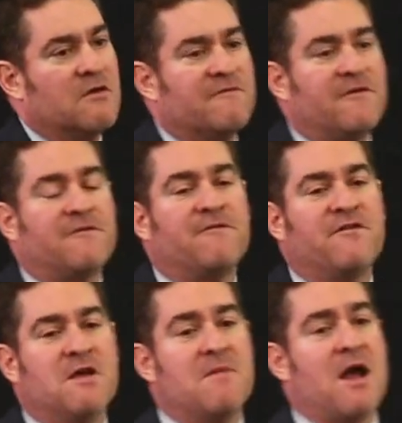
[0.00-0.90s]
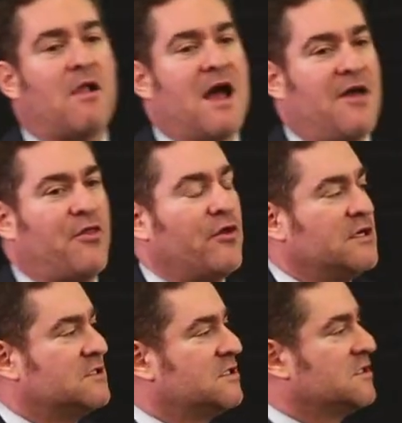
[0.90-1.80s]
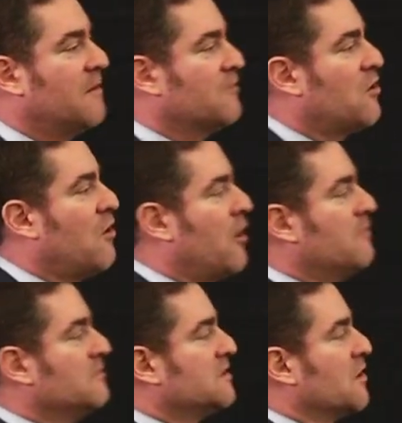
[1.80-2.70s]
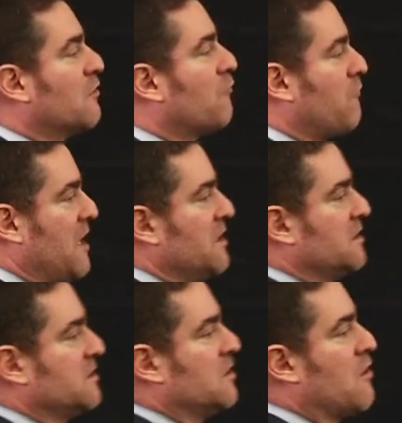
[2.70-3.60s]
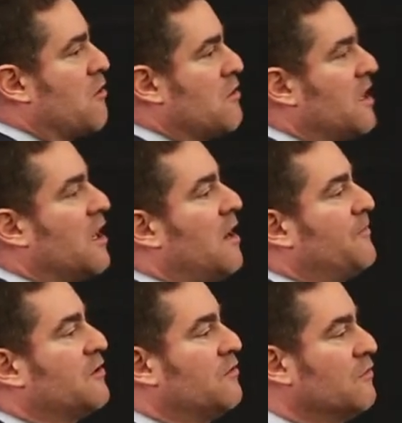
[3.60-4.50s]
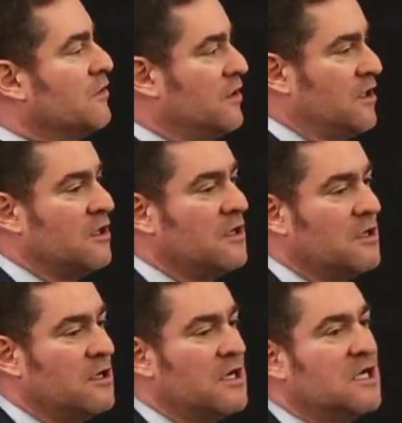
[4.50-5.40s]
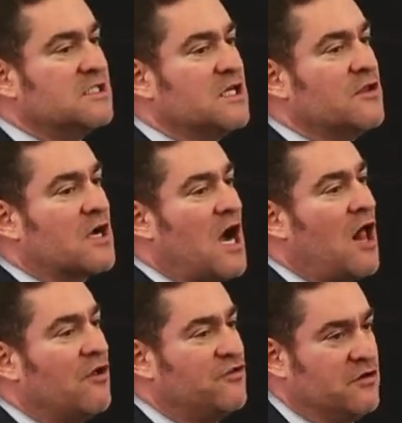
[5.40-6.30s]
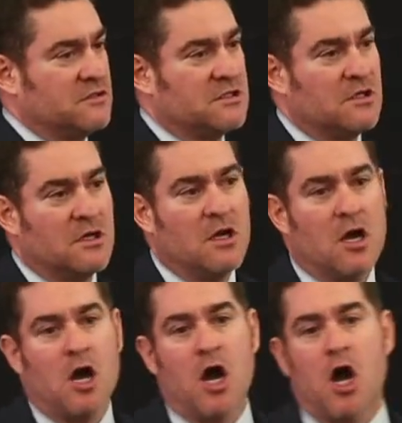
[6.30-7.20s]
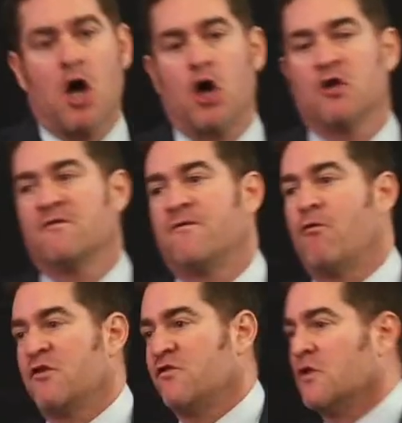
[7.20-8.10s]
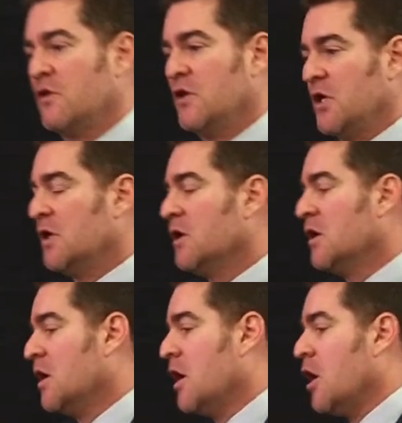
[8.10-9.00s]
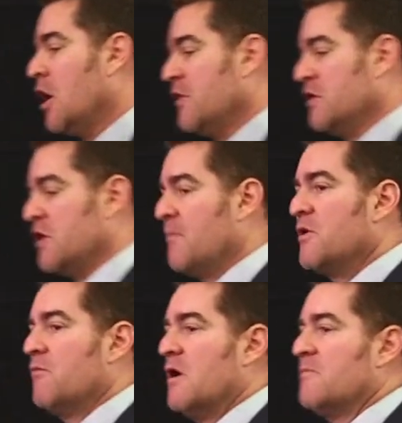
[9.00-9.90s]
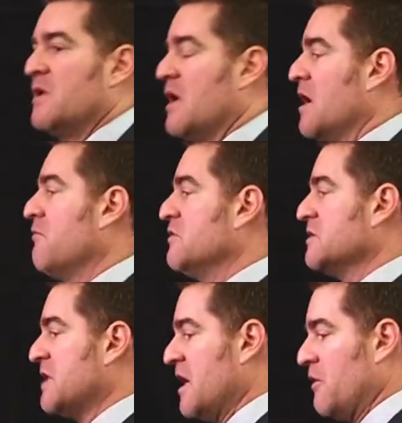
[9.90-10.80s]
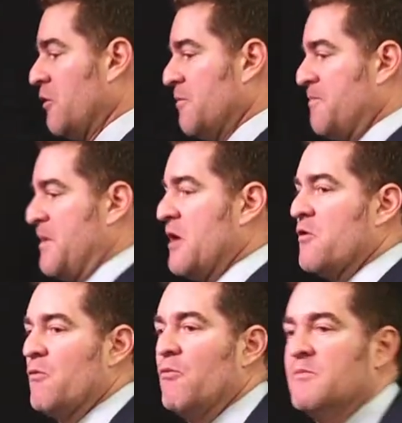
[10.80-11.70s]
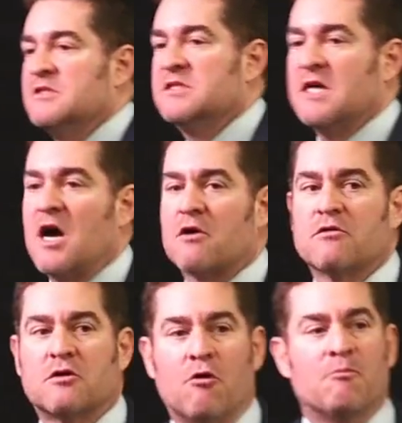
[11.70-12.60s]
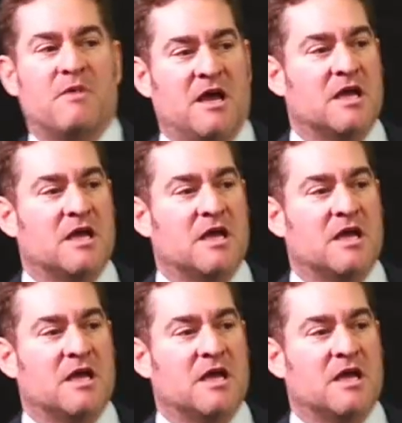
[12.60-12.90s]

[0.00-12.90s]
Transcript: for female athletes, sometimes their greatest earning opportunity is in the college years. Uh, unfortunately, uh, the WNBA, which is getting a little bit better, and women's soccer don't pay